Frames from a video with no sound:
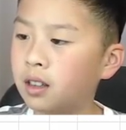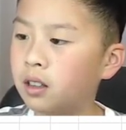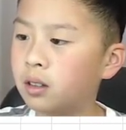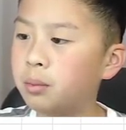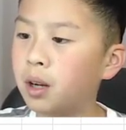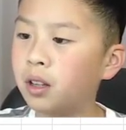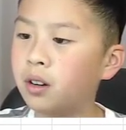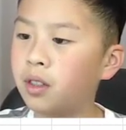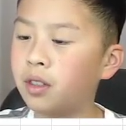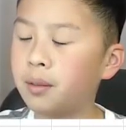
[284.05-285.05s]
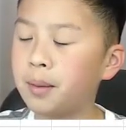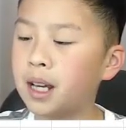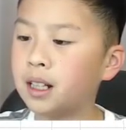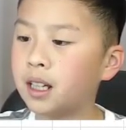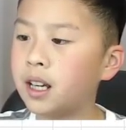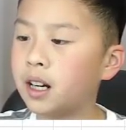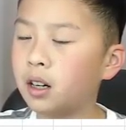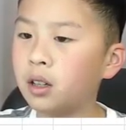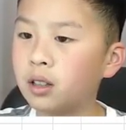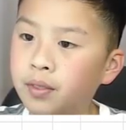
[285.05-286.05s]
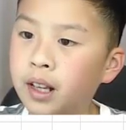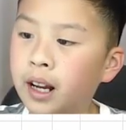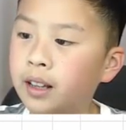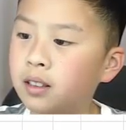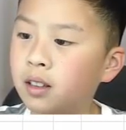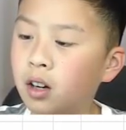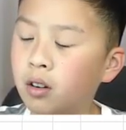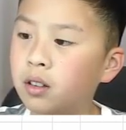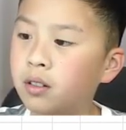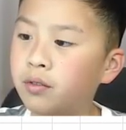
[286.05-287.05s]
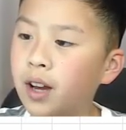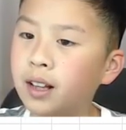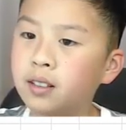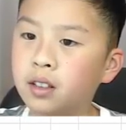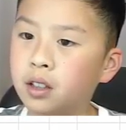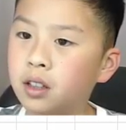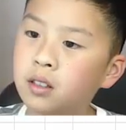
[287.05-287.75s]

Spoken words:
is smaller than the main gear, it has to go faster.